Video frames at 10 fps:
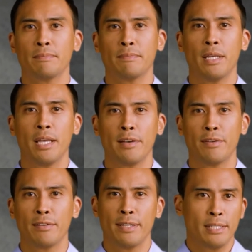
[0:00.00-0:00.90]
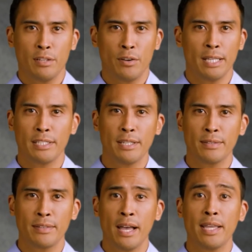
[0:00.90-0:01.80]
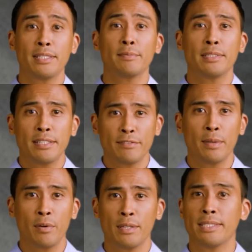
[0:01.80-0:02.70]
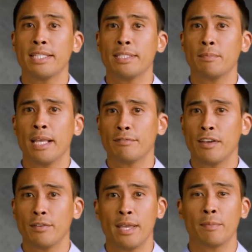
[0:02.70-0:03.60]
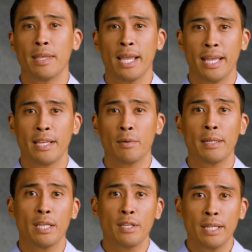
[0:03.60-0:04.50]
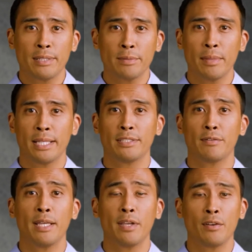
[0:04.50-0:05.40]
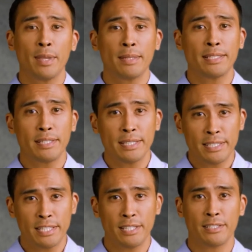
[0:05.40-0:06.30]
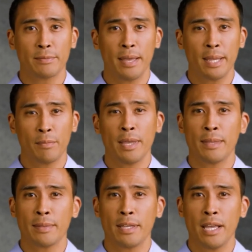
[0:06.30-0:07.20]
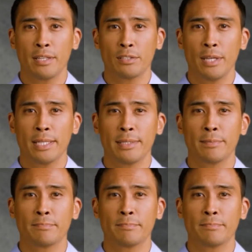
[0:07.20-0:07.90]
The level of integration and the specific policies may vary among economic unions based on the agreements and decisions made by member countries.